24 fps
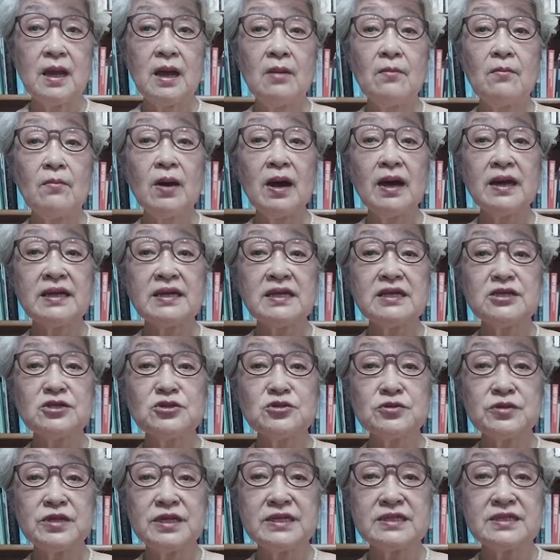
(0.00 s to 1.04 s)
By
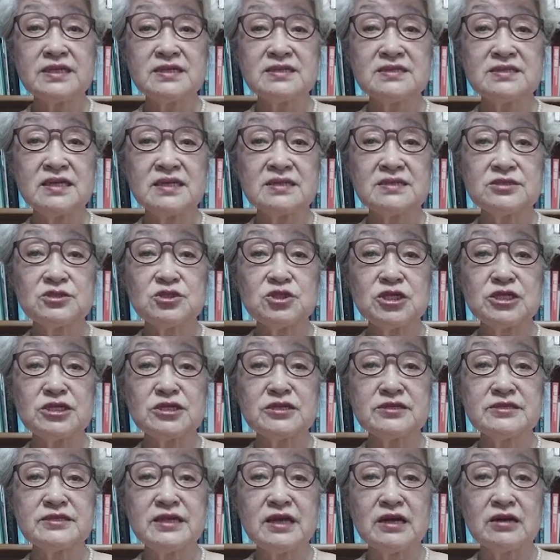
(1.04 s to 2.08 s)
integrating sex-gender
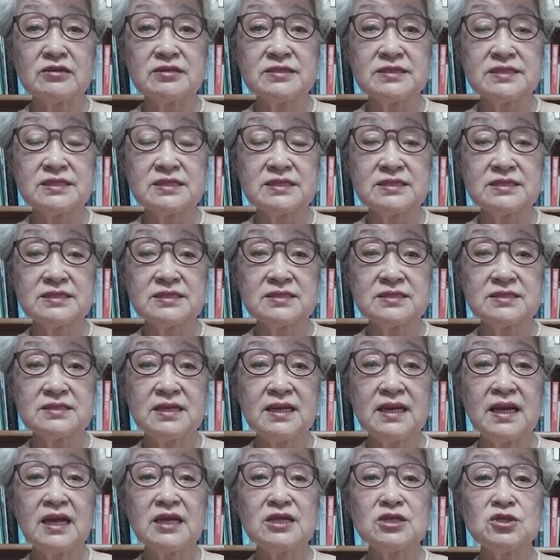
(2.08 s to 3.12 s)
analysis
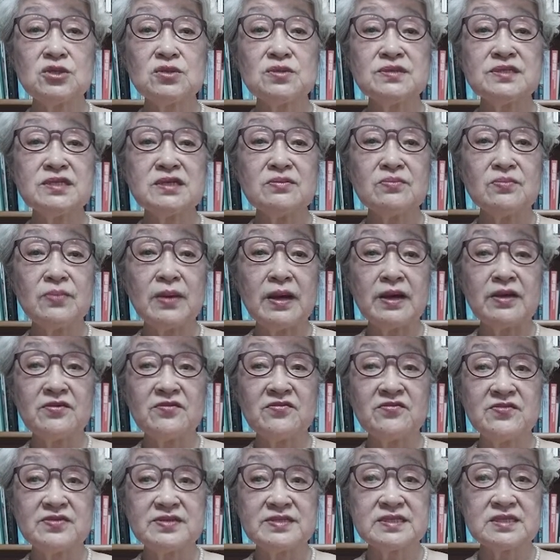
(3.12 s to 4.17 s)
and using
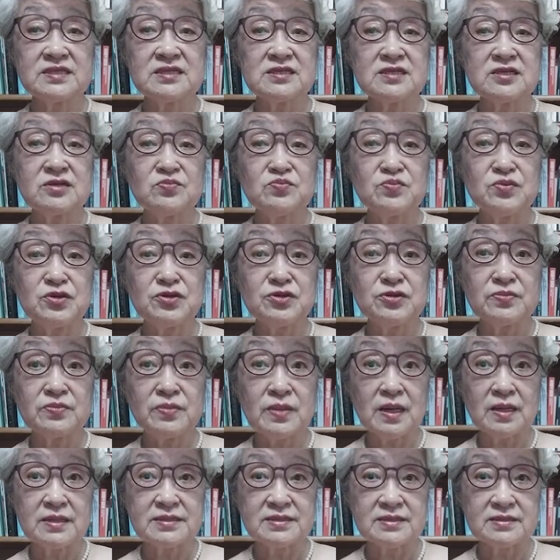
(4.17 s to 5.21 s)
biophysical computer
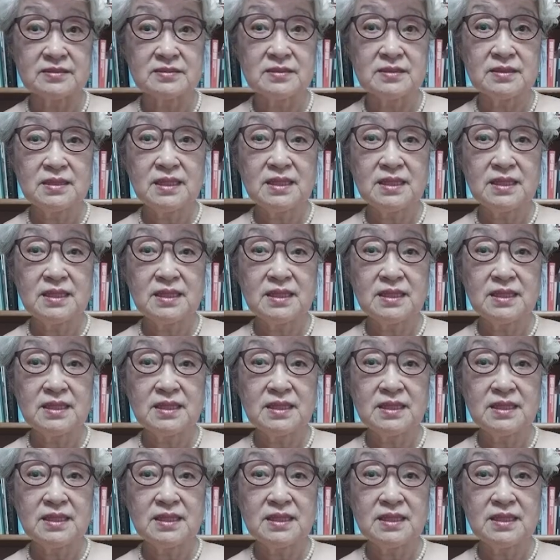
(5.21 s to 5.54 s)
model,